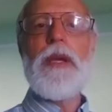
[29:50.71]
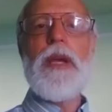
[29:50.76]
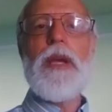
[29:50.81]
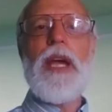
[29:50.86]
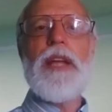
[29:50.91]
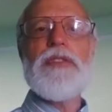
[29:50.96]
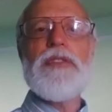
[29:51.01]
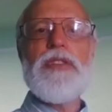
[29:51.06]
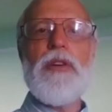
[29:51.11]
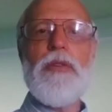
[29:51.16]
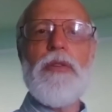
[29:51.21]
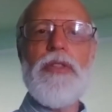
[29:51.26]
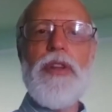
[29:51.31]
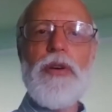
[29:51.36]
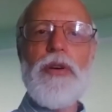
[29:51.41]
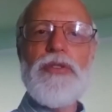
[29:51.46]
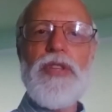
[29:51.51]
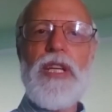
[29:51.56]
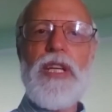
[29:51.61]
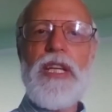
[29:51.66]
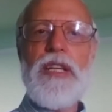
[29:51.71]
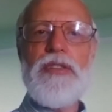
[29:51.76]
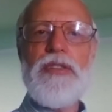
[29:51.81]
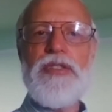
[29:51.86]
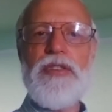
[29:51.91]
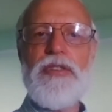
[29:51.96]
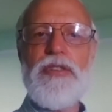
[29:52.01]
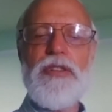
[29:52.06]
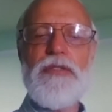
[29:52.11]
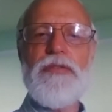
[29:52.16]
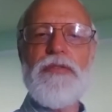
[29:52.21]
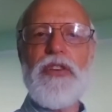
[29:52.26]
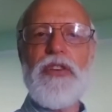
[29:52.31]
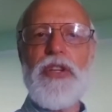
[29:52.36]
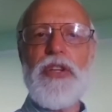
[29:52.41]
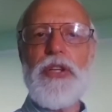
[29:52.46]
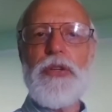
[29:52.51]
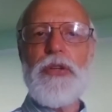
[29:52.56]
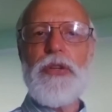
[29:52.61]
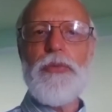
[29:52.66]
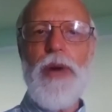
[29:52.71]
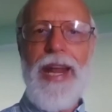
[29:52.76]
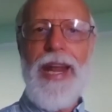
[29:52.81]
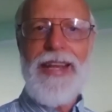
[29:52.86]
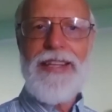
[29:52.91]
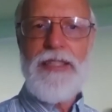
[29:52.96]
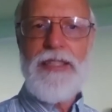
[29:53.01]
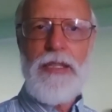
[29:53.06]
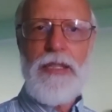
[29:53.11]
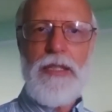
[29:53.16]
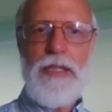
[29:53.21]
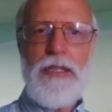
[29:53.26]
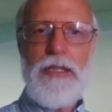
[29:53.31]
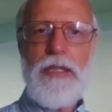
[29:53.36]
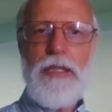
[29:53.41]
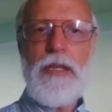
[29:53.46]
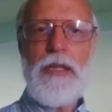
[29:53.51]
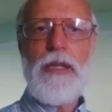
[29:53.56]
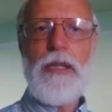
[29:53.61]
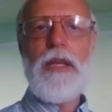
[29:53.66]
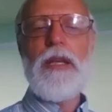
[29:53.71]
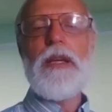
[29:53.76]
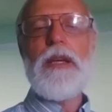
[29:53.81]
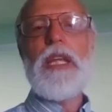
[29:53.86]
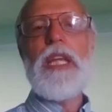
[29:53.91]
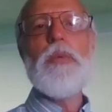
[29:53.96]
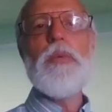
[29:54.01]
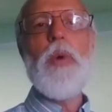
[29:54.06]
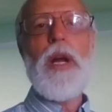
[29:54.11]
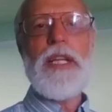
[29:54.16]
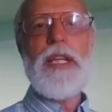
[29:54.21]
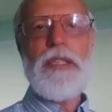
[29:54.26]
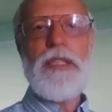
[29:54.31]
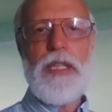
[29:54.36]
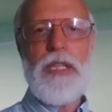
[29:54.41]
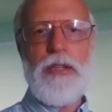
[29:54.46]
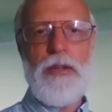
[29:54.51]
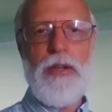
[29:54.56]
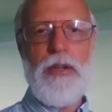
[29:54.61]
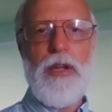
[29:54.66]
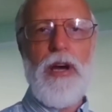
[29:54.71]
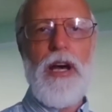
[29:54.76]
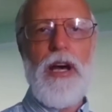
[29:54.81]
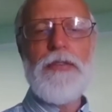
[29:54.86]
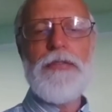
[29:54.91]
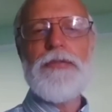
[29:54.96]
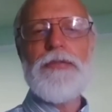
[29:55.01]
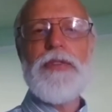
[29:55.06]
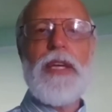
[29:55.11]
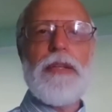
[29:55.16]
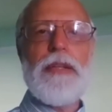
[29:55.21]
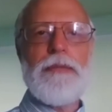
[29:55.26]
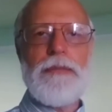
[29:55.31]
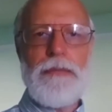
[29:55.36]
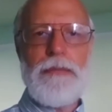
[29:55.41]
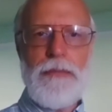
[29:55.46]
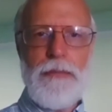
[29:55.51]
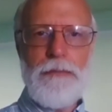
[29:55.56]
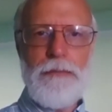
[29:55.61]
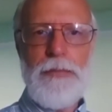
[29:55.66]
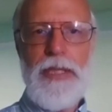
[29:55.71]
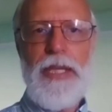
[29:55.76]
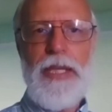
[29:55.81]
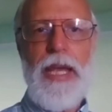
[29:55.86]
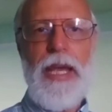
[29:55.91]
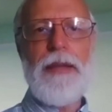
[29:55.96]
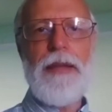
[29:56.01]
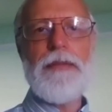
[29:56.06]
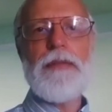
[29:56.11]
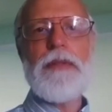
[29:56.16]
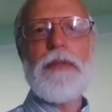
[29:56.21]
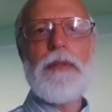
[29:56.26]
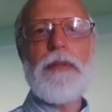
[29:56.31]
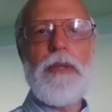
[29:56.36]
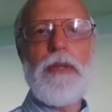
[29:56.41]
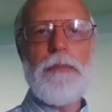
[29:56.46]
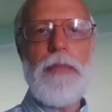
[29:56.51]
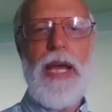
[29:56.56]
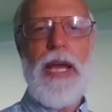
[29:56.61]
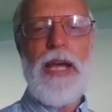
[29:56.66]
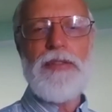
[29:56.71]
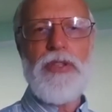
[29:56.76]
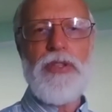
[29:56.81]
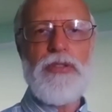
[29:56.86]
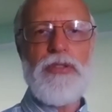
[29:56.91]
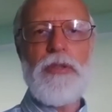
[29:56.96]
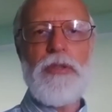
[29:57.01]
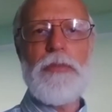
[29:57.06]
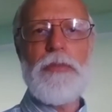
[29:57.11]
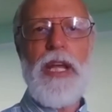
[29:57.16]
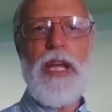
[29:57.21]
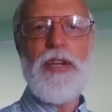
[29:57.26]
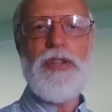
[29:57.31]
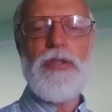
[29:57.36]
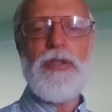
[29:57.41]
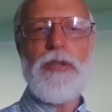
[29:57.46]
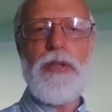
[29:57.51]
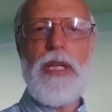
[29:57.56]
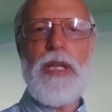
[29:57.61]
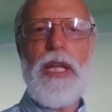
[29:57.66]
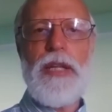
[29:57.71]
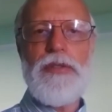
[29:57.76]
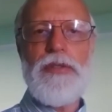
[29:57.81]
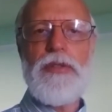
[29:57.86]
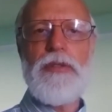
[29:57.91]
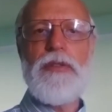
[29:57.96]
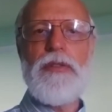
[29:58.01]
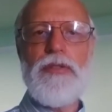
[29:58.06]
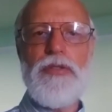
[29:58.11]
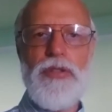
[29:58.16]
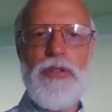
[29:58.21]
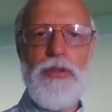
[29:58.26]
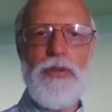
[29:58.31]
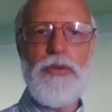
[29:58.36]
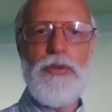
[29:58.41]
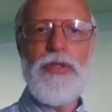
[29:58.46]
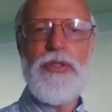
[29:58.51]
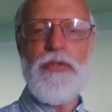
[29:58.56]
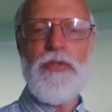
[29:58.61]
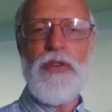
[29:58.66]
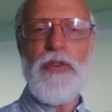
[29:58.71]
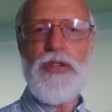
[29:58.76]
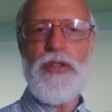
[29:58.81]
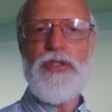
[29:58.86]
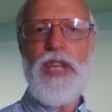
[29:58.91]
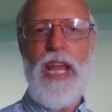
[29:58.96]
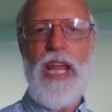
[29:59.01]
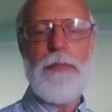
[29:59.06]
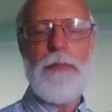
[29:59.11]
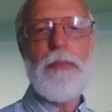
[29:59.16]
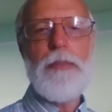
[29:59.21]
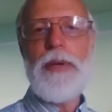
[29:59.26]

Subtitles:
And so those that he considered inferior races, he wanted to kill off, and began the mass extermination against the Jews, for example.